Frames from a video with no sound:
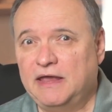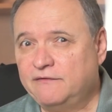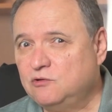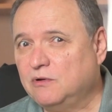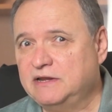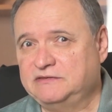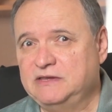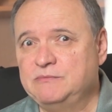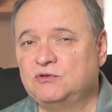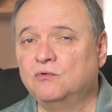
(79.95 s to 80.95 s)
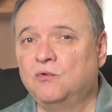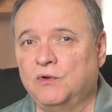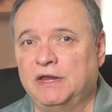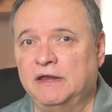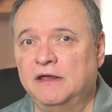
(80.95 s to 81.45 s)
Everybody seems to
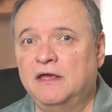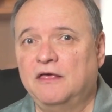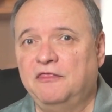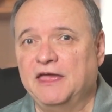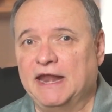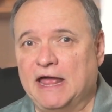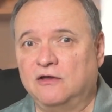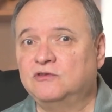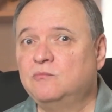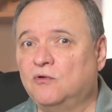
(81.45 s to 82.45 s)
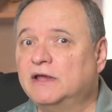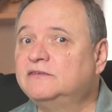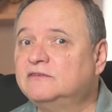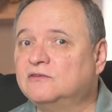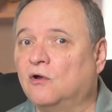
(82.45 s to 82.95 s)
agree that housing
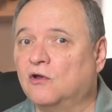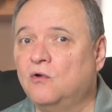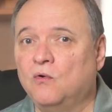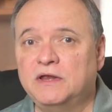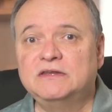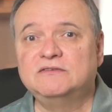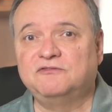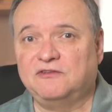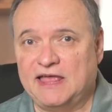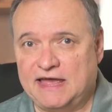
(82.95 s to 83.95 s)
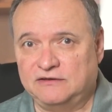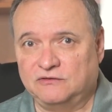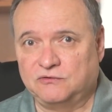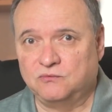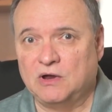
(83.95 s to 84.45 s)
prices are going to
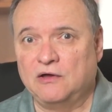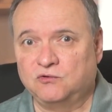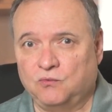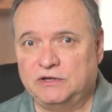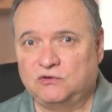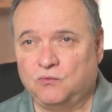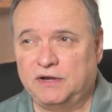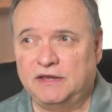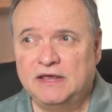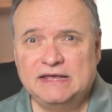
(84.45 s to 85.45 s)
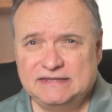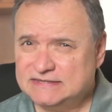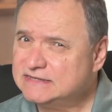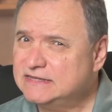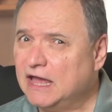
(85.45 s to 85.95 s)
flatten throughout 2020.
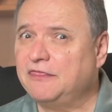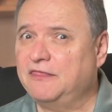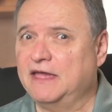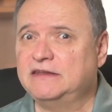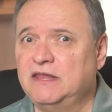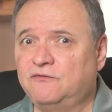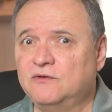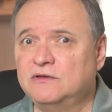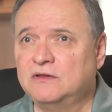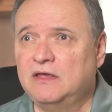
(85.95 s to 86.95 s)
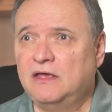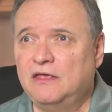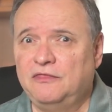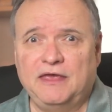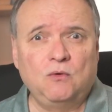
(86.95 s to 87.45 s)
This is not that different
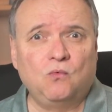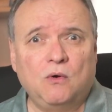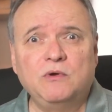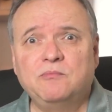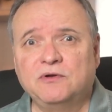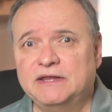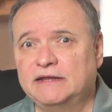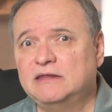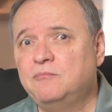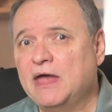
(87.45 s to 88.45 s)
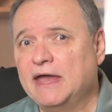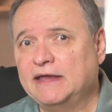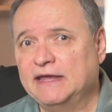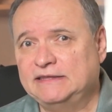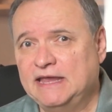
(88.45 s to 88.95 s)
than what we predicted
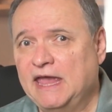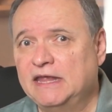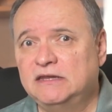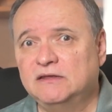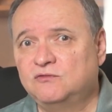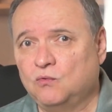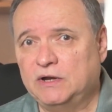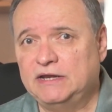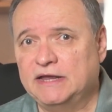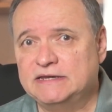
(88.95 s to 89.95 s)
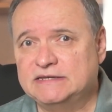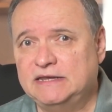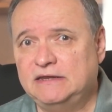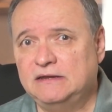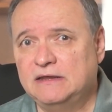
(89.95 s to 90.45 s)
back at the end of
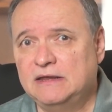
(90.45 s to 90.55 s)
2019.